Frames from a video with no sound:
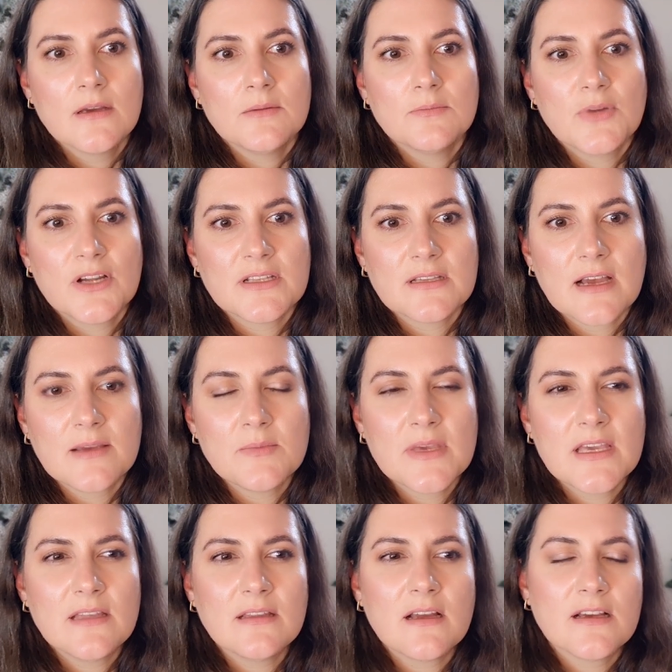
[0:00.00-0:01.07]
But I
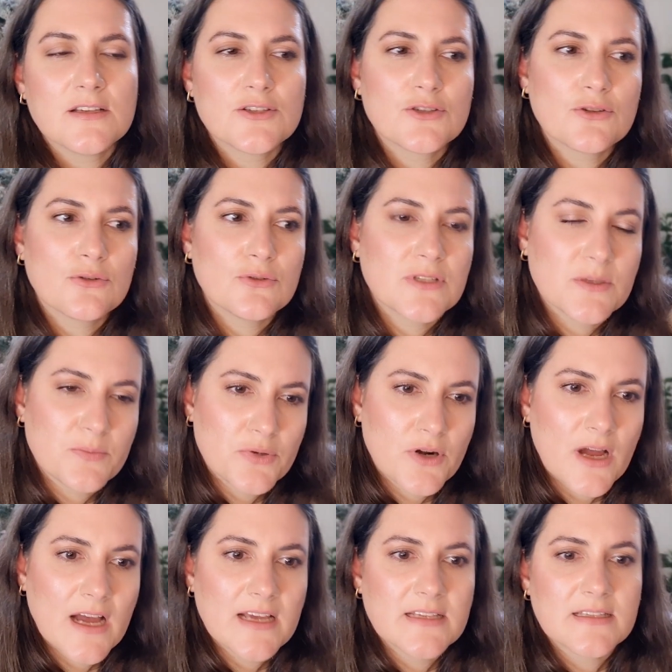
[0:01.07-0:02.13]
mean, I saw the
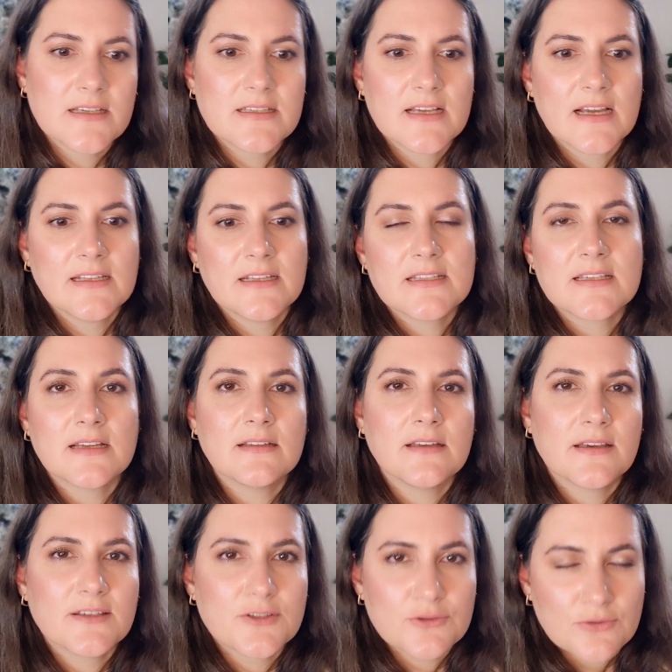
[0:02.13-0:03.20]
prices and it's an
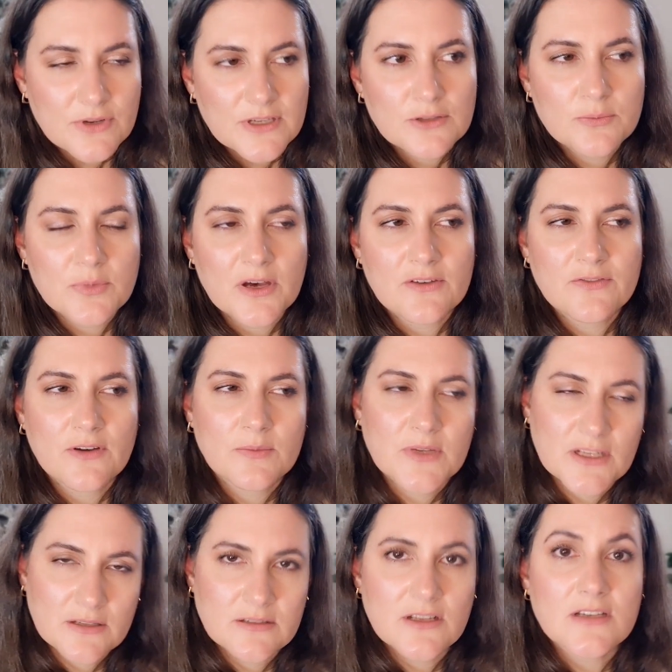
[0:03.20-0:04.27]
extrait de parfum and
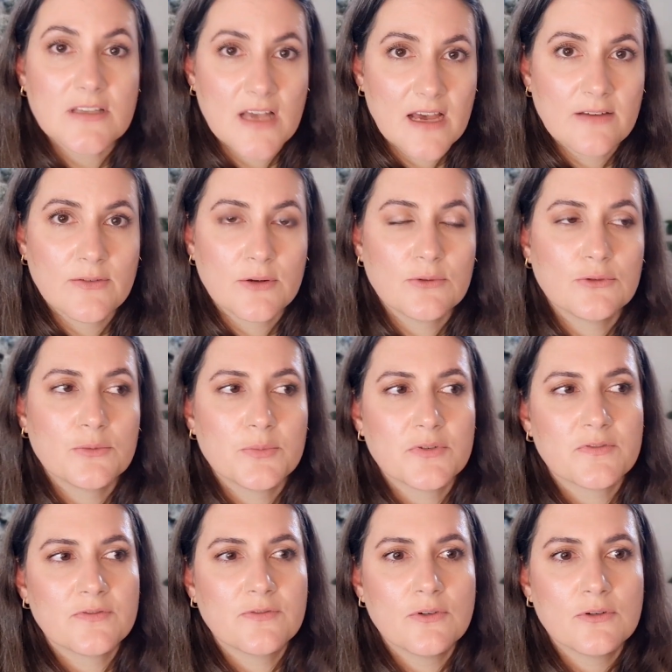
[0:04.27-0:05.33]
it does have a good
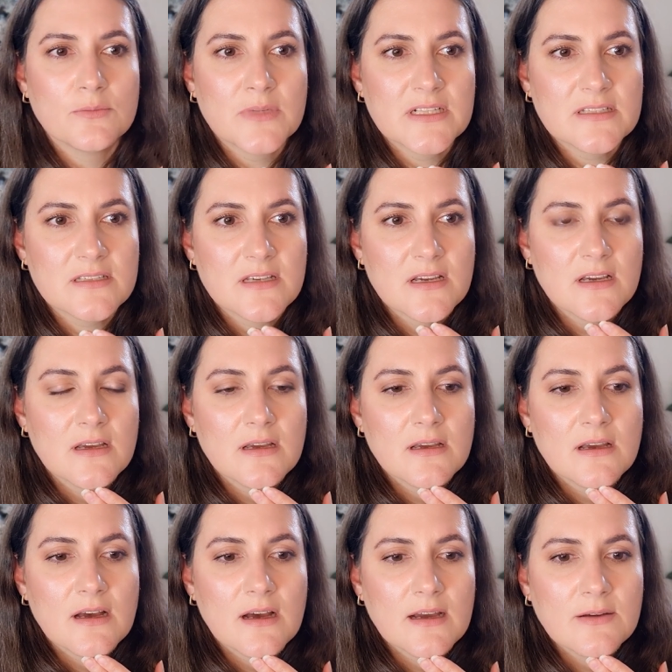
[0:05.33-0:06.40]
performance.
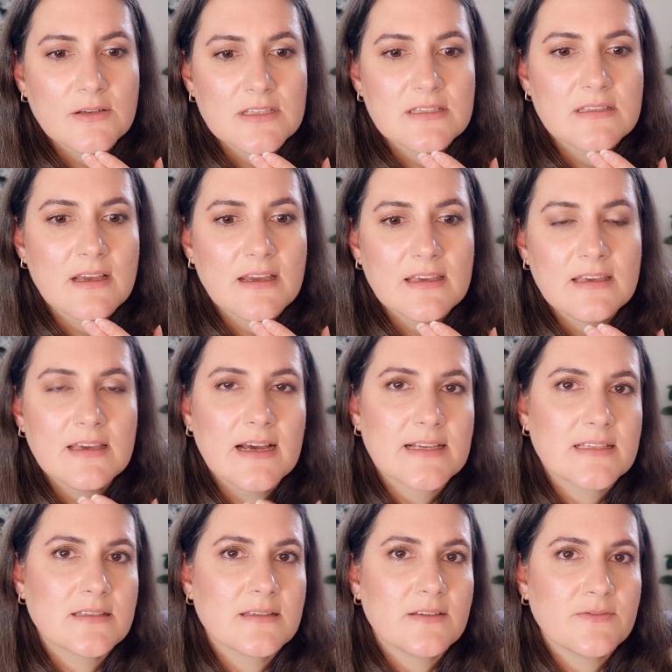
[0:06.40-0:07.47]
I would say
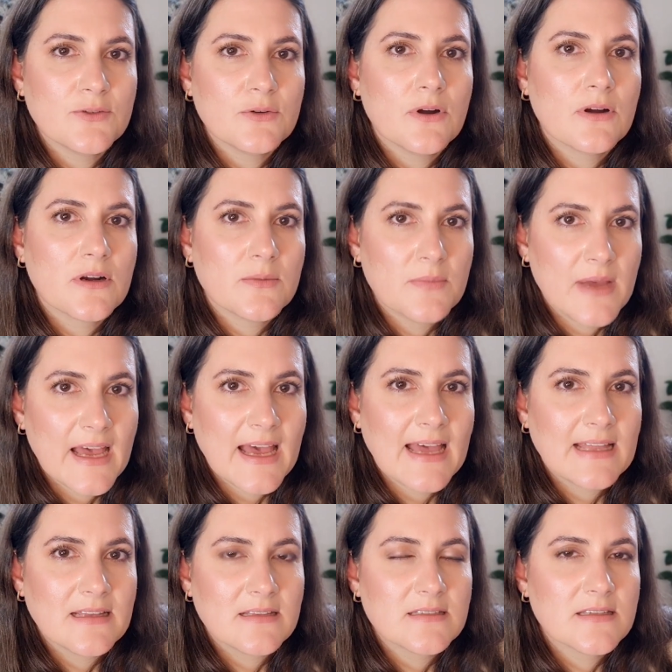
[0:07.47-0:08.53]
yes, if you are a
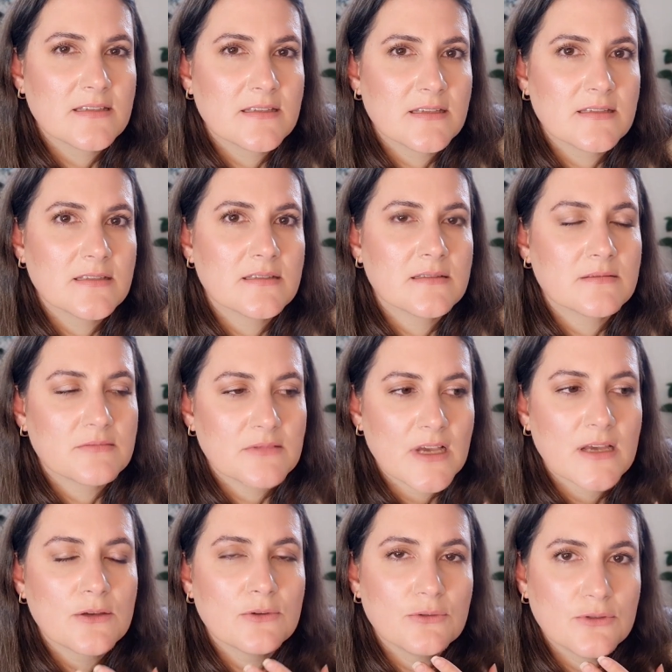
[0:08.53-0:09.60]
man, this is
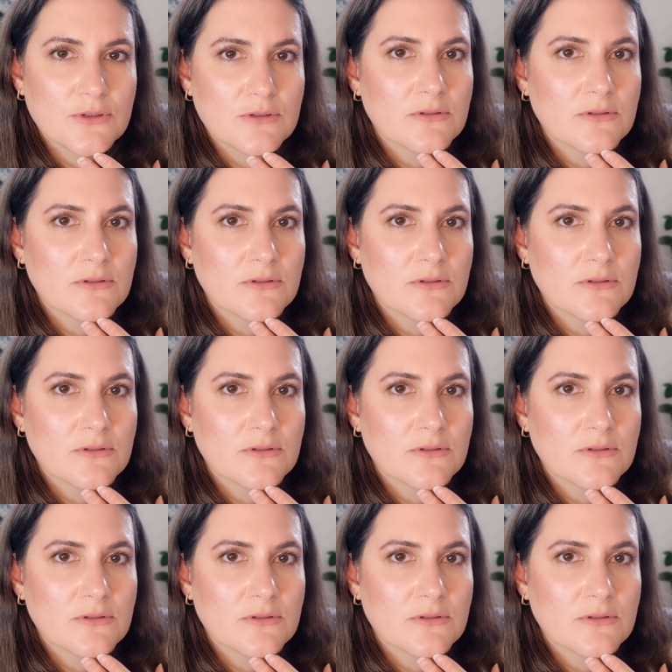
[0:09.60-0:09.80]
a good